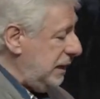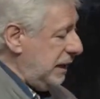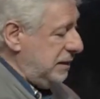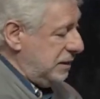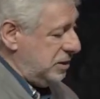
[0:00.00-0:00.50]

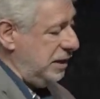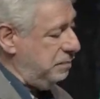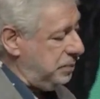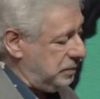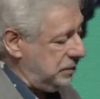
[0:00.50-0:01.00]
at the
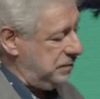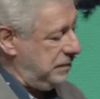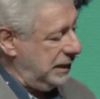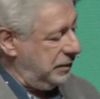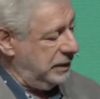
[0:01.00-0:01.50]
temple.
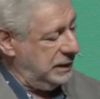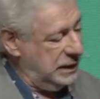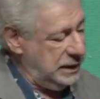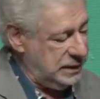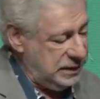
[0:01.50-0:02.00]
Mary
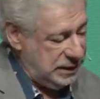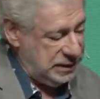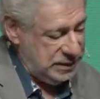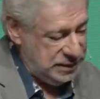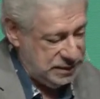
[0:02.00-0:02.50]

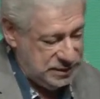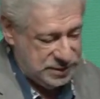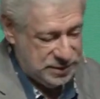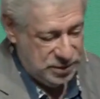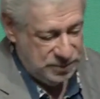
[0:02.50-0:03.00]
and
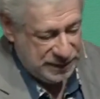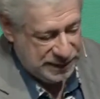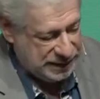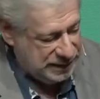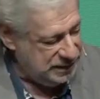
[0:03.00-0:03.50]
his human
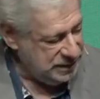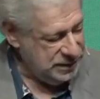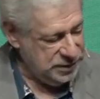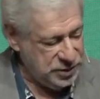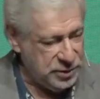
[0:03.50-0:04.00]
daddy,
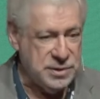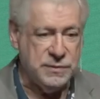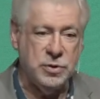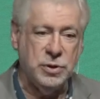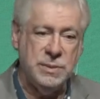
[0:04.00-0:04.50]

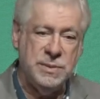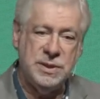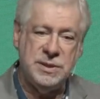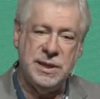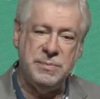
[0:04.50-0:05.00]
Joseph, took him to the
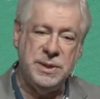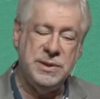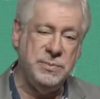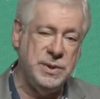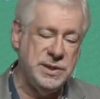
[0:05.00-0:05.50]
temple
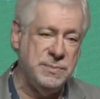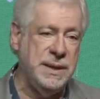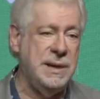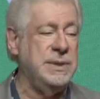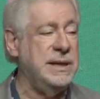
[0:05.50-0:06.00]
when he was a
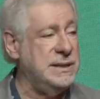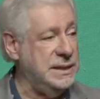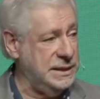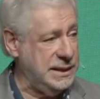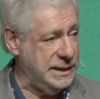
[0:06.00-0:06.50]
baby. They
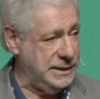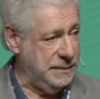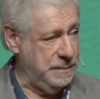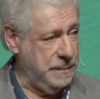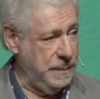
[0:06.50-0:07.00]
dedicated
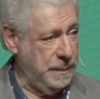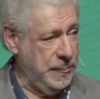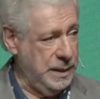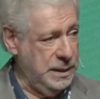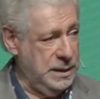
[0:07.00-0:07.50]
him.
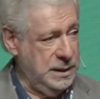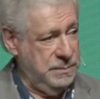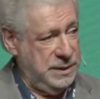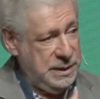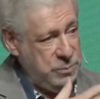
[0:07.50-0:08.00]

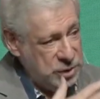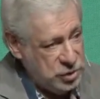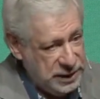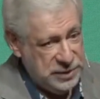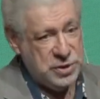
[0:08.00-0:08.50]
But then when
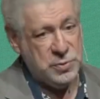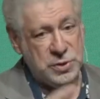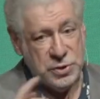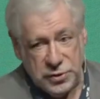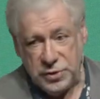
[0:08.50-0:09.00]
Jesus
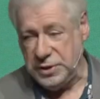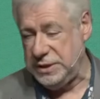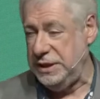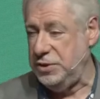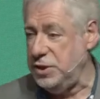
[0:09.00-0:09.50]
was
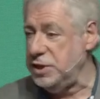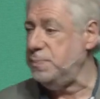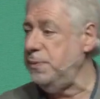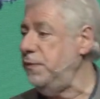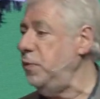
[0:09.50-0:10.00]
30,
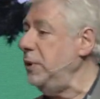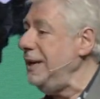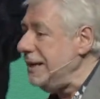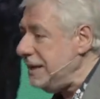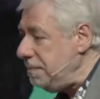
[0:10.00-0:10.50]
just before
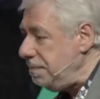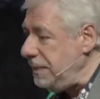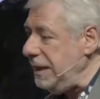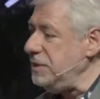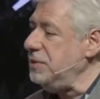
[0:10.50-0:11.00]
he
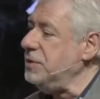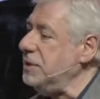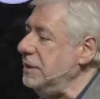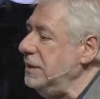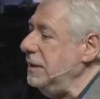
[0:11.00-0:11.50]

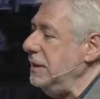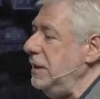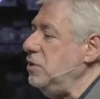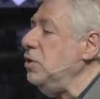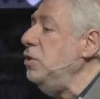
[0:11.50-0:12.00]
commenced
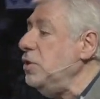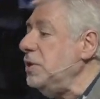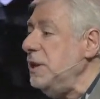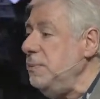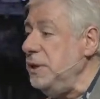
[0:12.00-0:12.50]
his
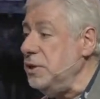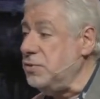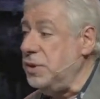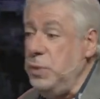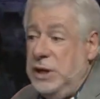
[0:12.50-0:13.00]
earthly
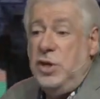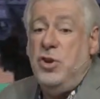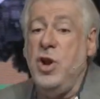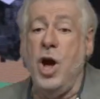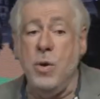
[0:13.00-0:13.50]
ministry, we
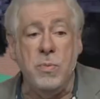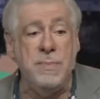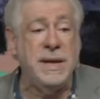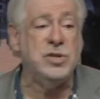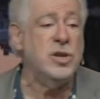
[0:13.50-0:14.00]
didn't know
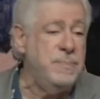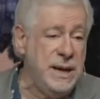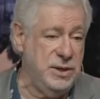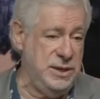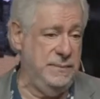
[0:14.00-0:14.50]
much
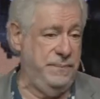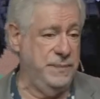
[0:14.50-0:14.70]
about him.